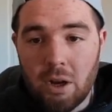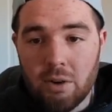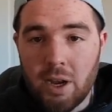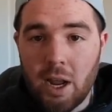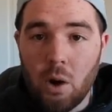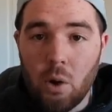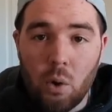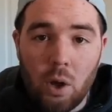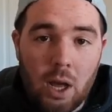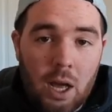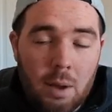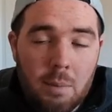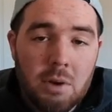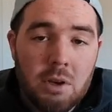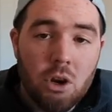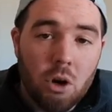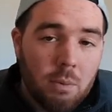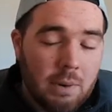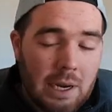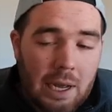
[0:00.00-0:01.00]
Now, I'm a
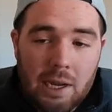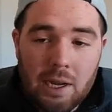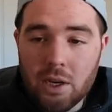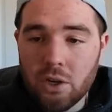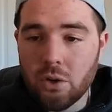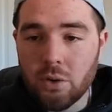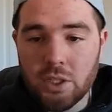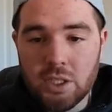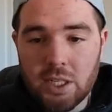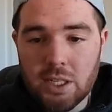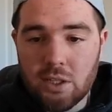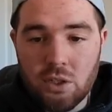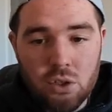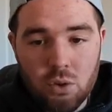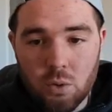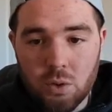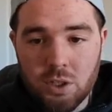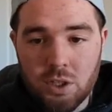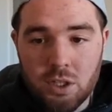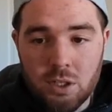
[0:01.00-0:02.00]
nobody. I got no inside
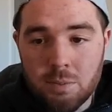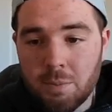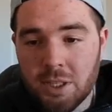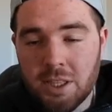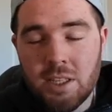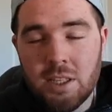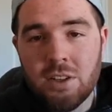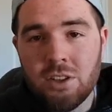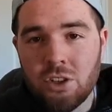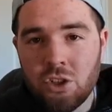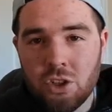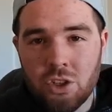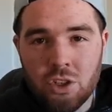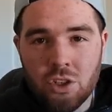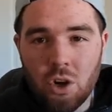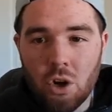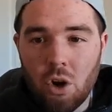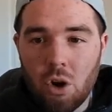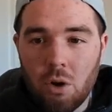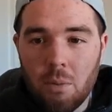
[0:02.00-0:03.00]
sources, but this is just
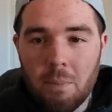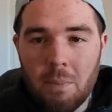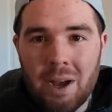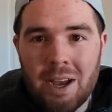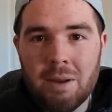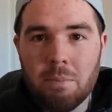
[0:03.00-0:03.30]
all my